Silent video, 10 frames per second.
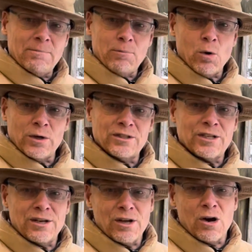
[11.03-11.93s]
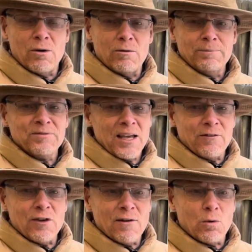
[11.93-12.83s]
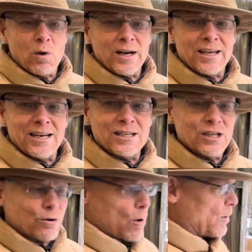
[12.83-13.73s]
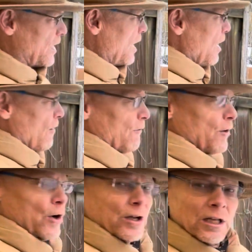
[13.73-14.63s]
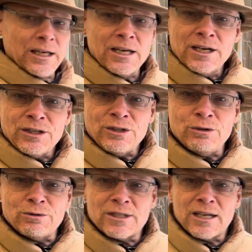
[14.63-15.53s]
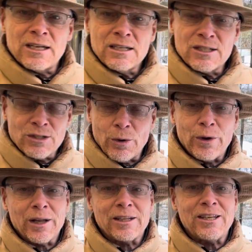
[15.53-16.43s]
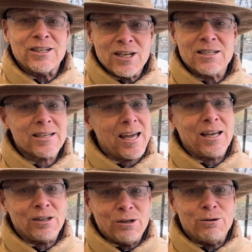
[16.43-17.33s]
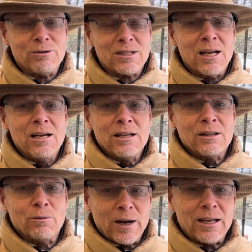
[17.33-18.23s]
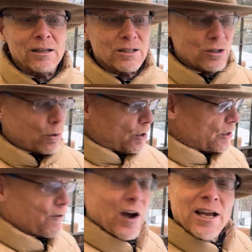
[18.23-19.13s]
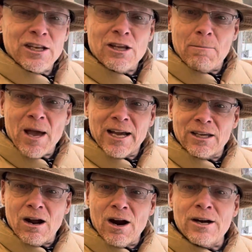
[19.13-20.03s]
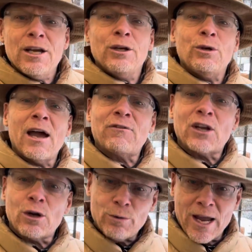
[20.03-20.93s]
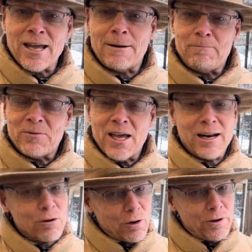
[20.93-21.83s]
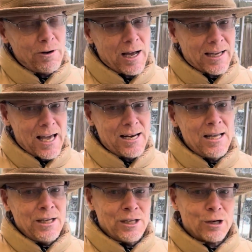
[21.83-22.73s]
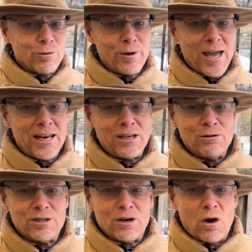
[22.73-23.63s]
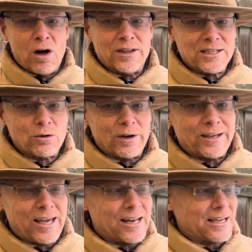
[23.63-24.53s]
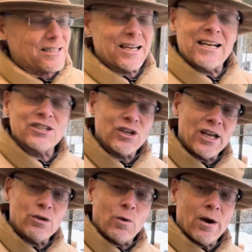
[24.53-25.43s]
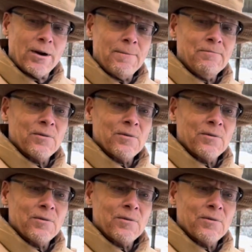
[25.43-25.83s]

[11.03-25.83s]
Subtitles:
important to know if you ever want to get into growing vertically using soil. You just can't use the regular soil you find in your backyard. You have to create it. And again, you create it using all this organics. Today's January